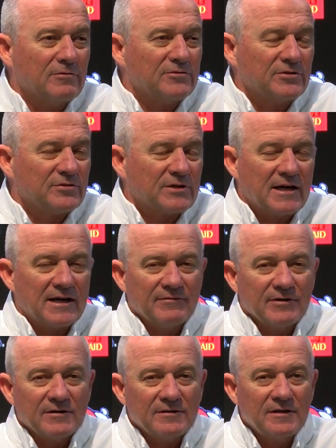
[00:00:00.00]
It was just kind
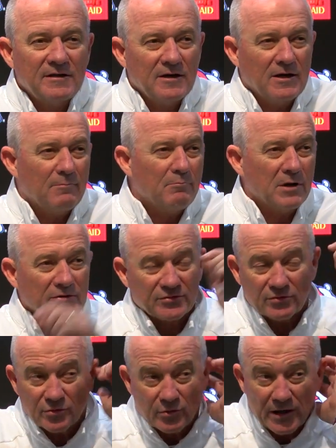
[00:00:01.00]
of a
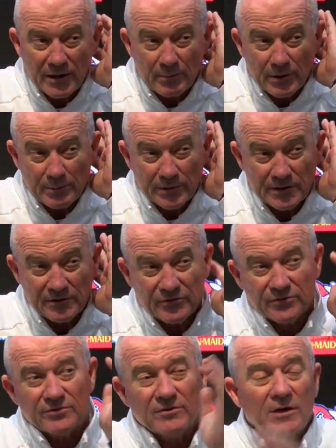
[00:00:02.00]
muscle cramp up in
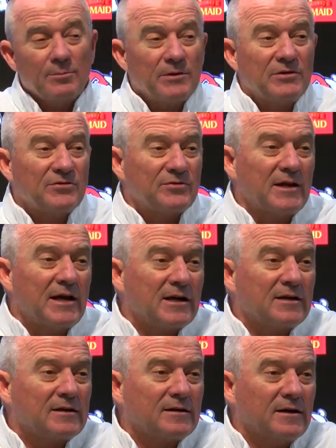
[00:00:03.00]
his
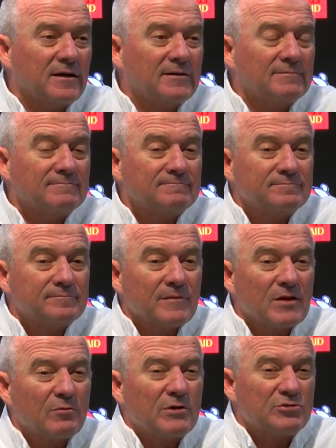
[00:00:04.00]
neck.
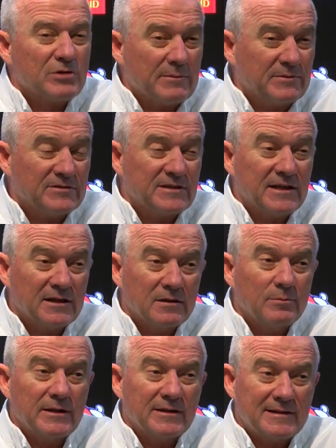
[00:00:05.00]
We dropped his head a
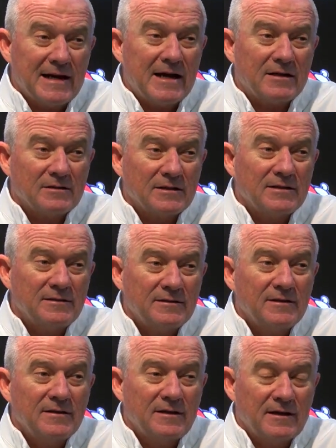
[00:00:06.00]
little bit in tackling,
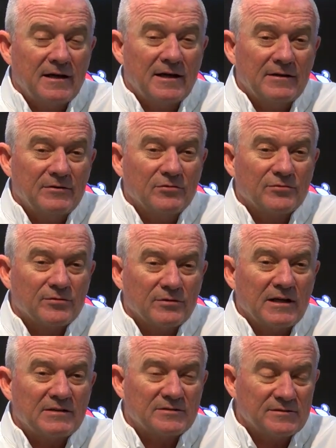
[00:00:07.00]
and those are
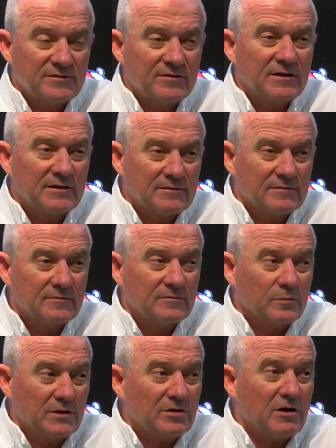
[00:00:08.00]
lessons that
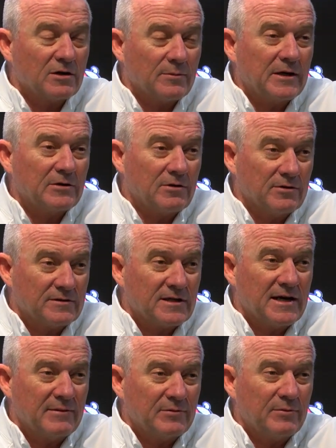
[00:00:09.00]
we talk about all the
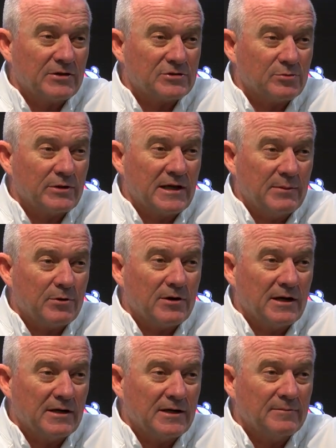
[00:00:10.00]
time to make sure we keep
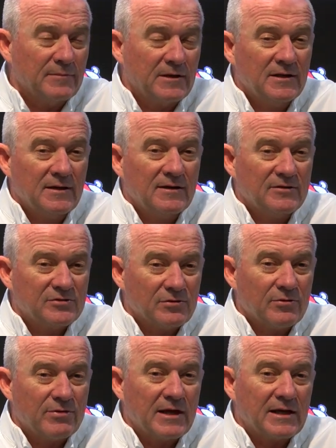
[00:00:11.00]
our head up. So
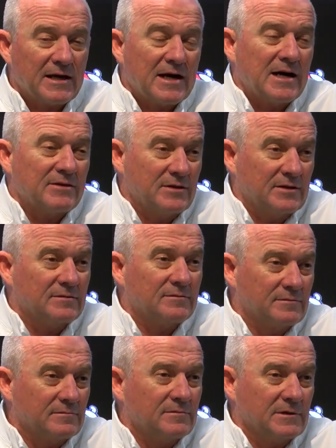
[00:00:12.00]
thank God that
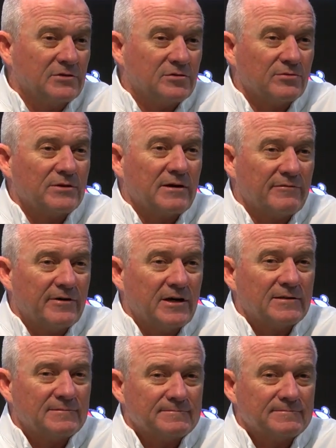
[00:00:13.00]
it turned out fine.